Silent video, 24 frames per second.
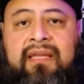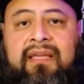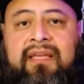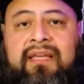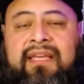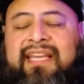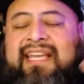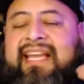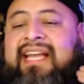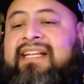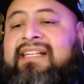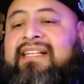
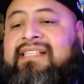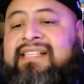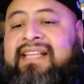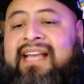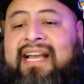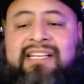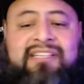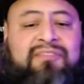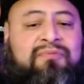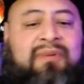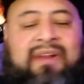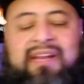You can't just say, I
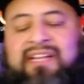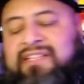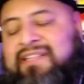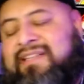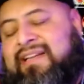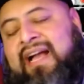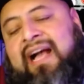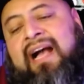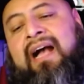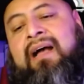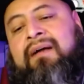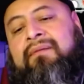just want a
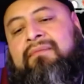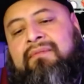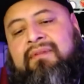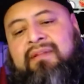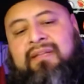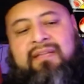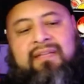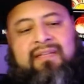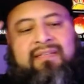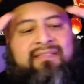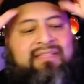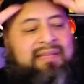job.
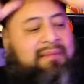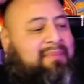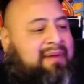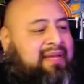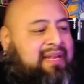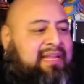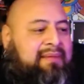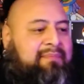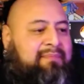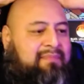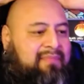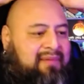
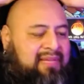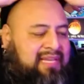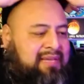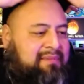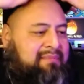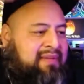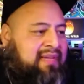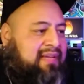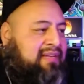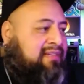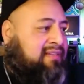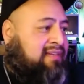Somebody give
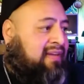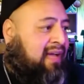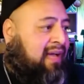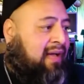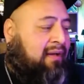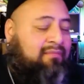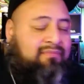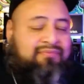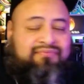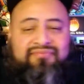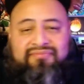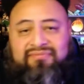me a
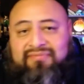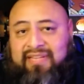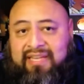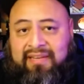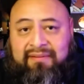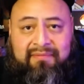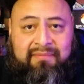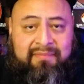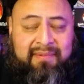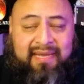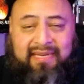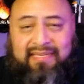job. Pfft,
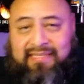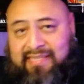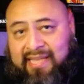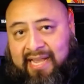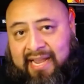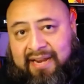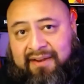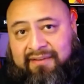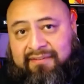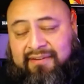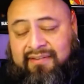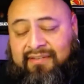everybody's
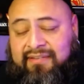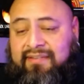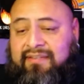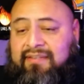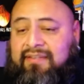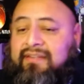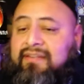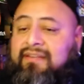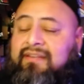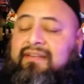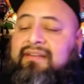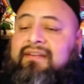hiring.
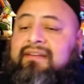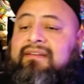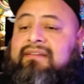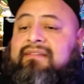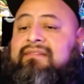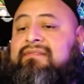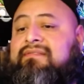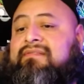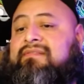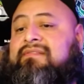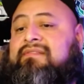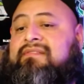
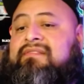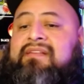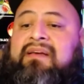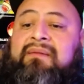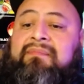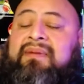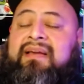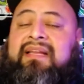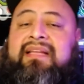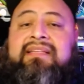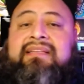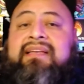
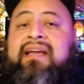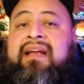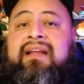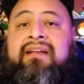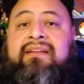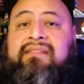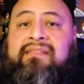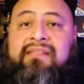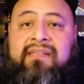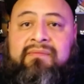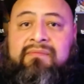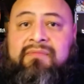Somebody's hiring
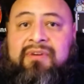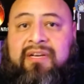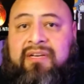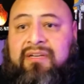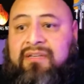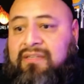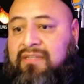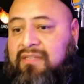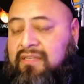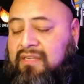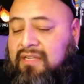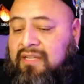
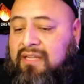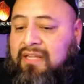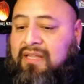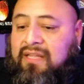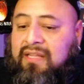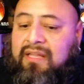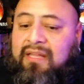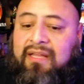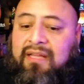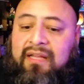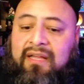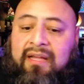somewhere.
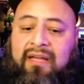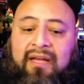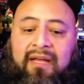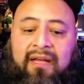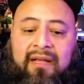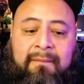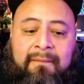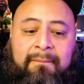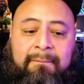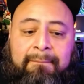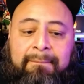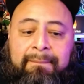
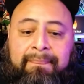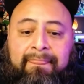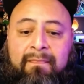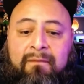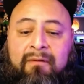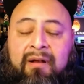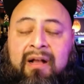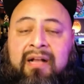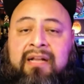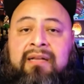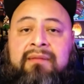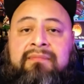Um,
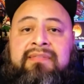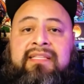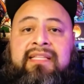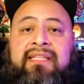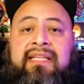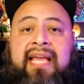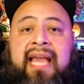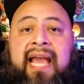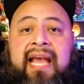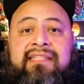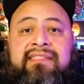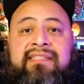walk up to the
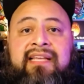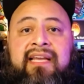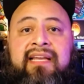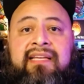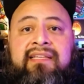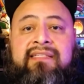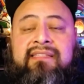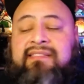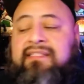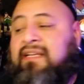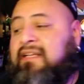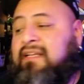gas
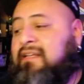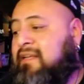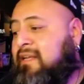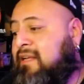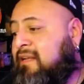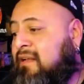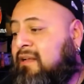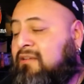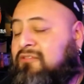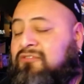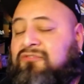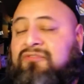station, tell them, hey,
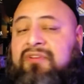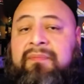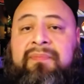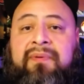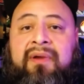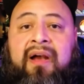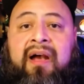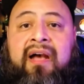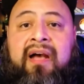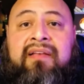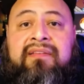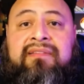I'll sweep you
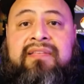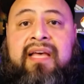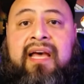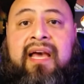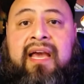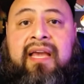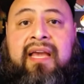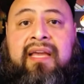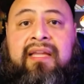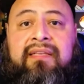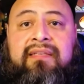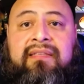
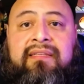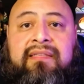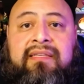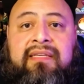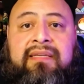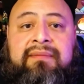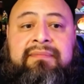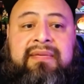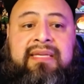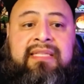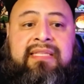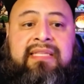outside.
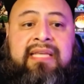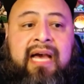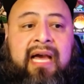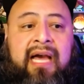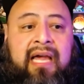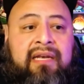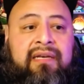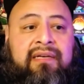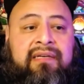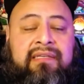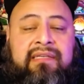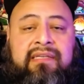Give me a
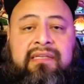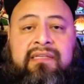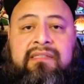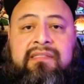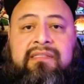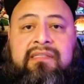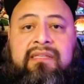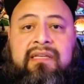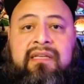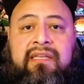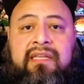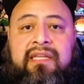dollar and they'll,
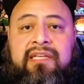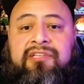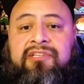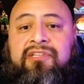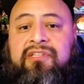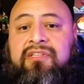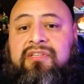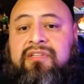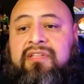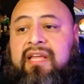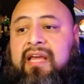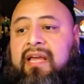they'll let you
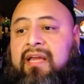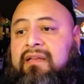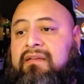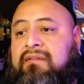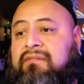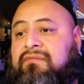do that.